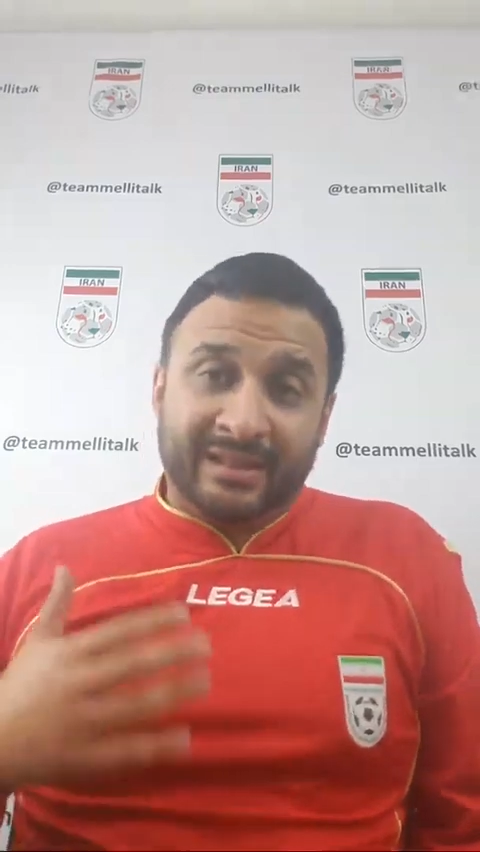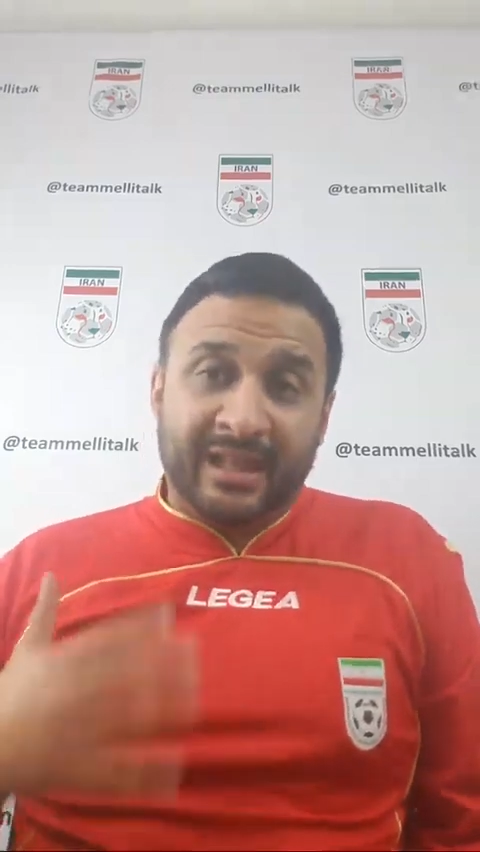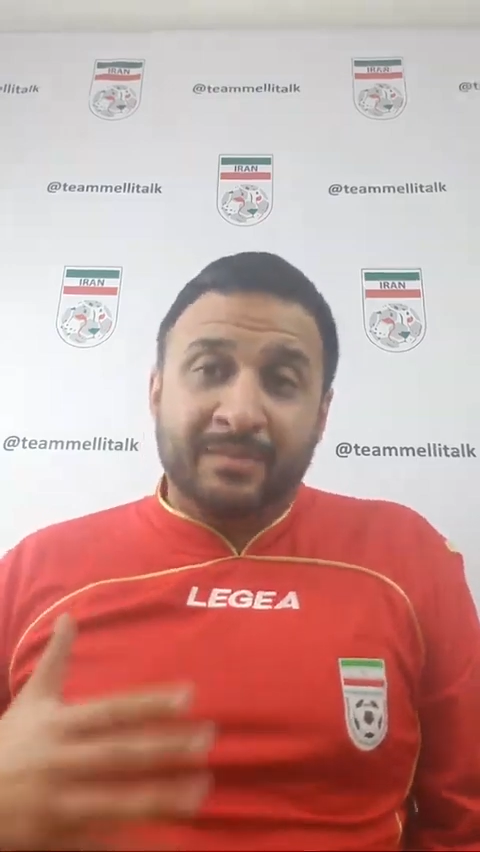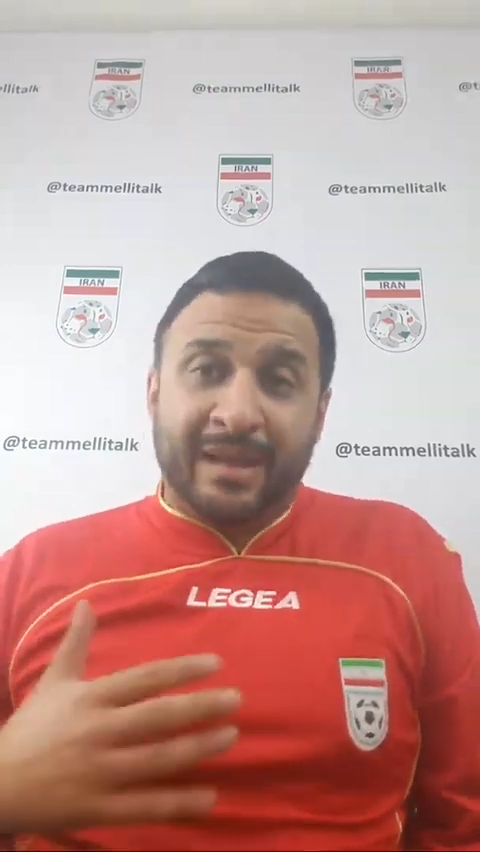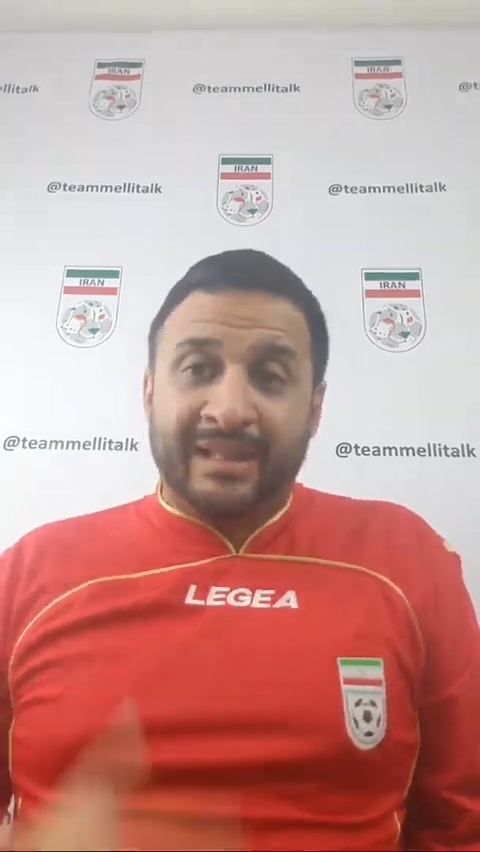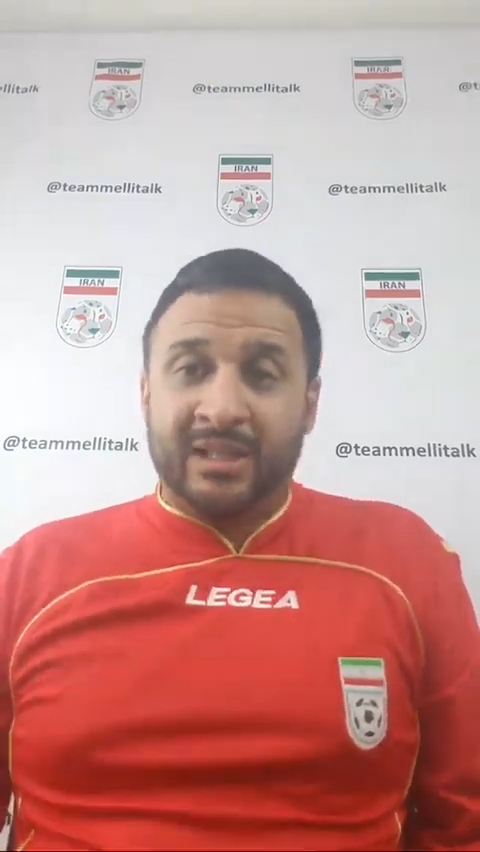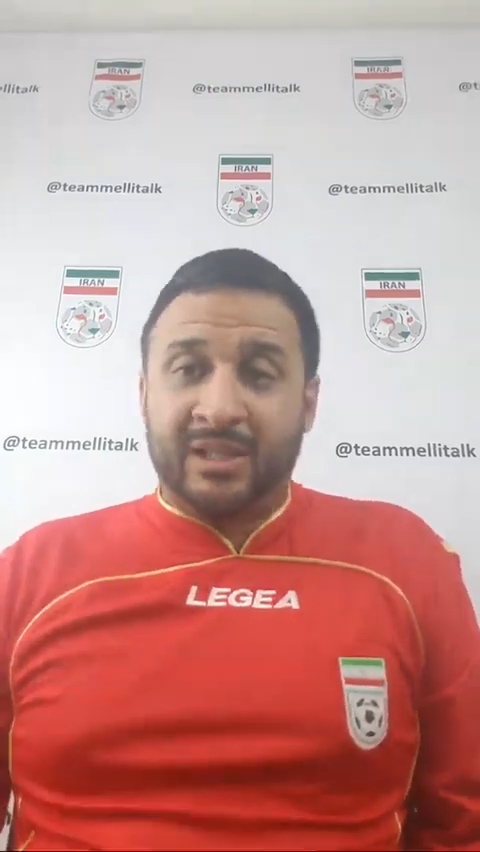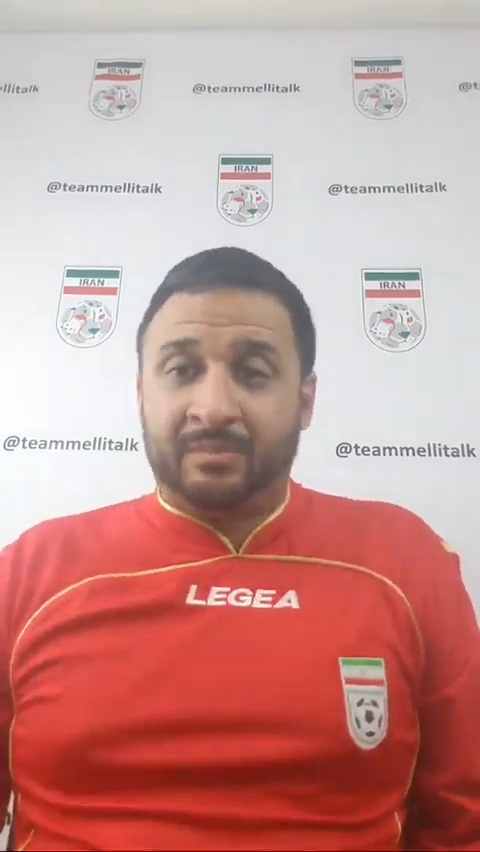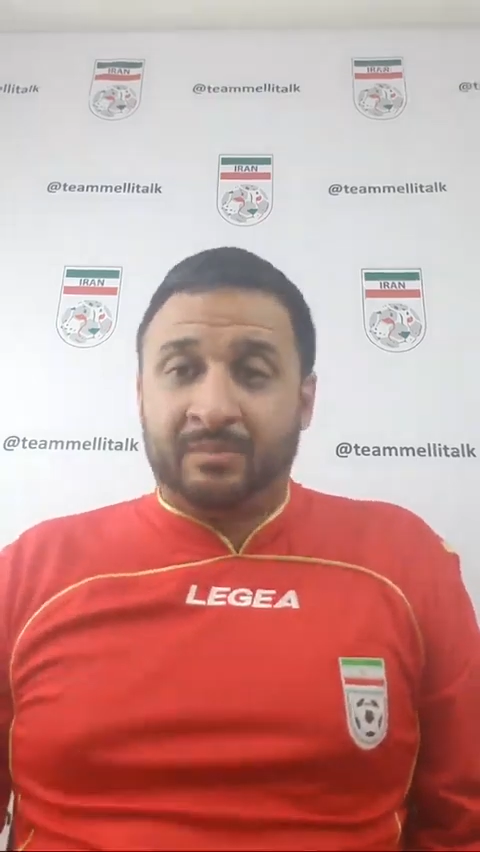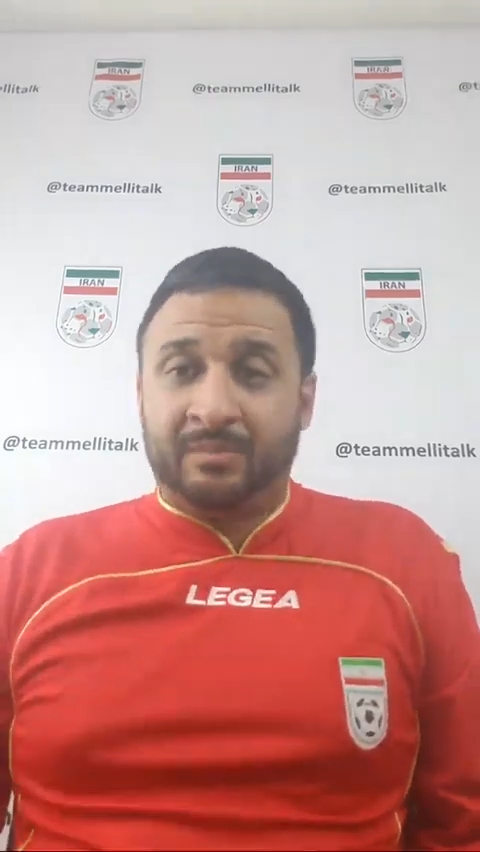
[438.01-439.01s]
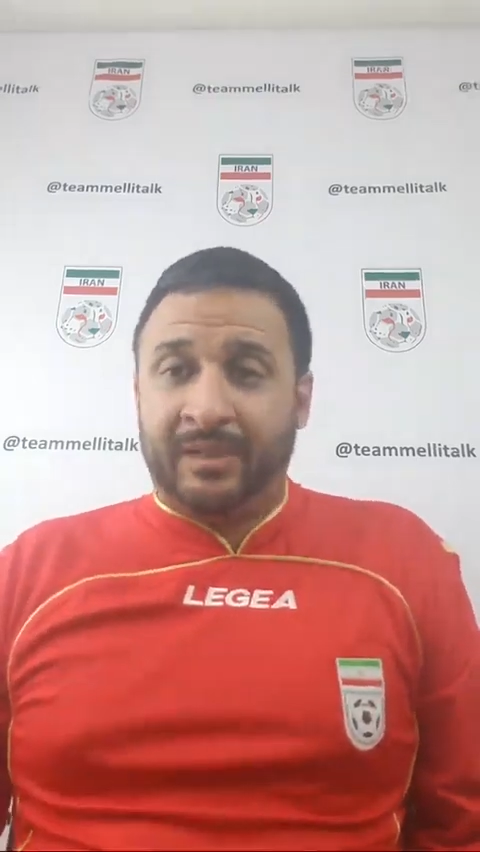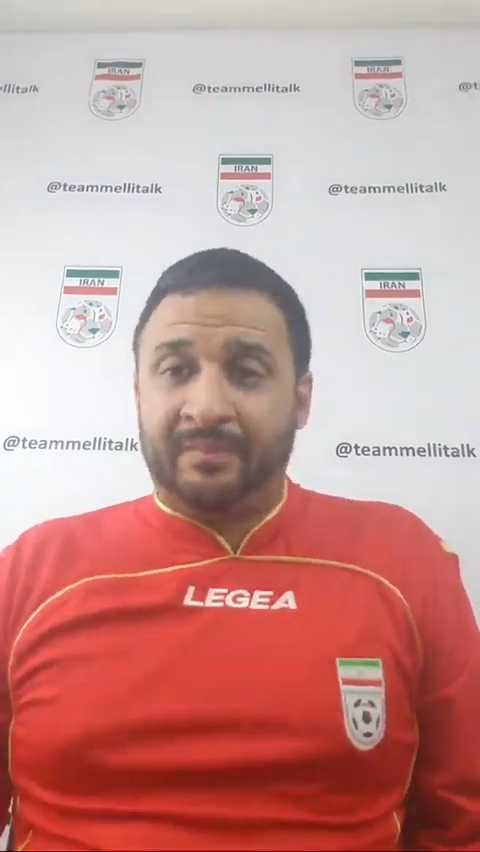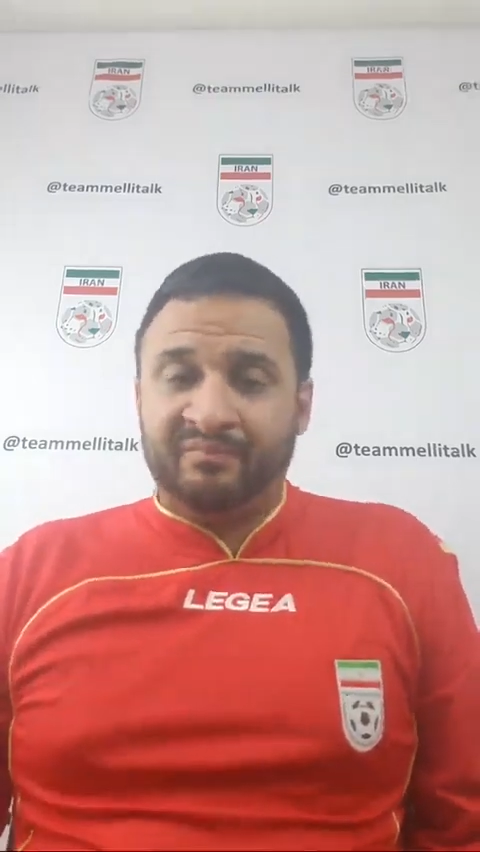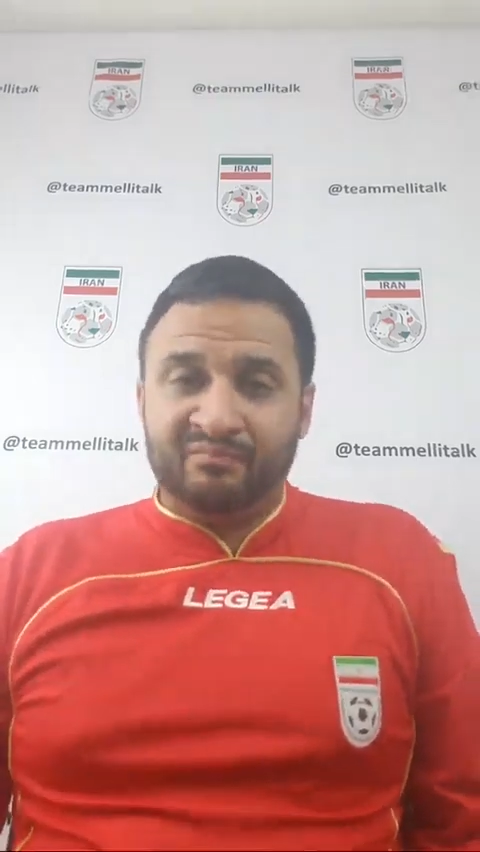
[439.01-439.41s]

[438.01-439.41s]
Team Ellie is playing.